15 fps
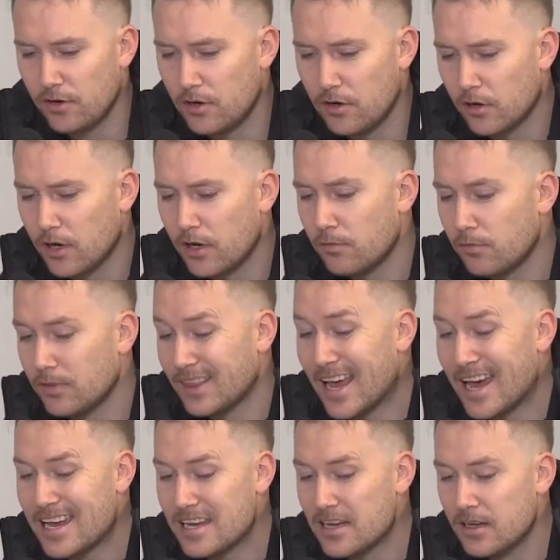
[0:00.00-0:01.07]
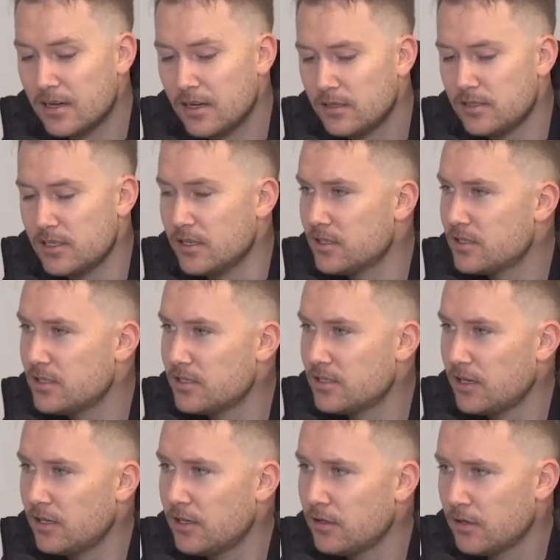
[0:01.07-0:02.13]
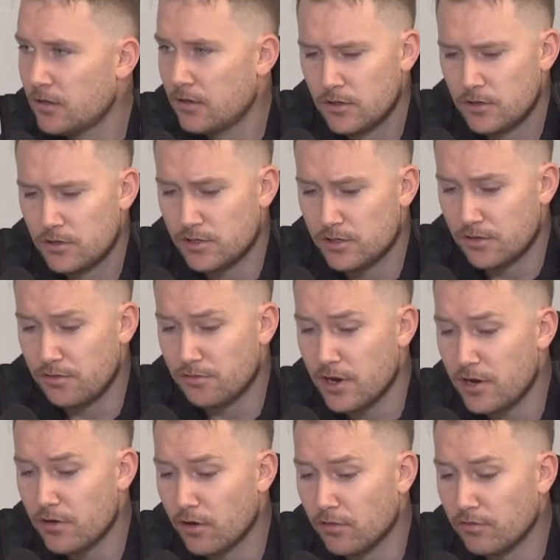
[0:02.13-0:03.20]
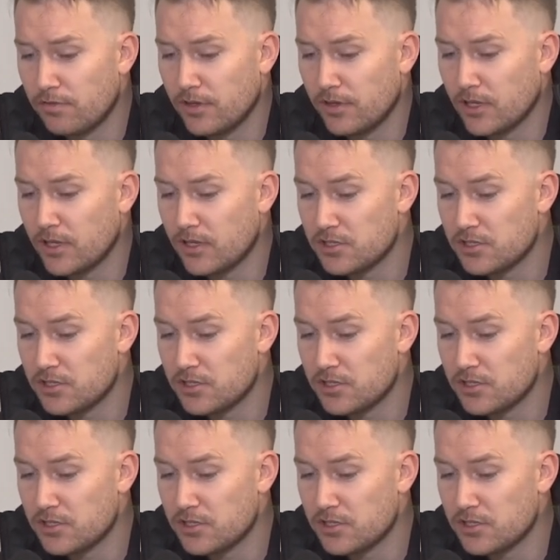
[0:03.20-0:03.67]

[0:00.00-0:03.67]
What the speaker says: and I'm going to lay Dynasties here. She's a 3-year-old filly.